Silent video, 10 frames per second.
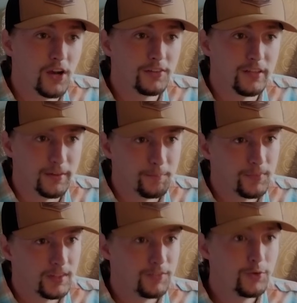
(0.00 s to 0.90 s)
content.
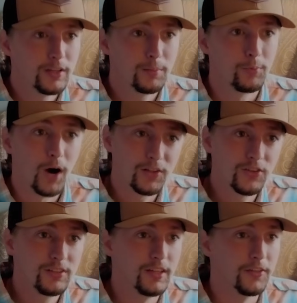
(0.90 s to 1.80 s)
If you end up
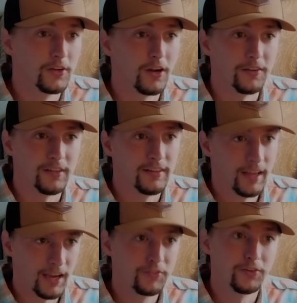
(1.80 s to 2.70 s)
watching the other content
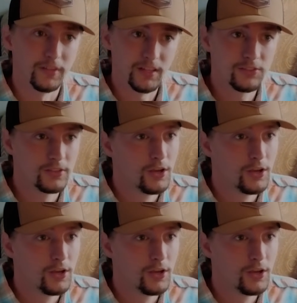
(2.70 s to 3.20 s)
after this,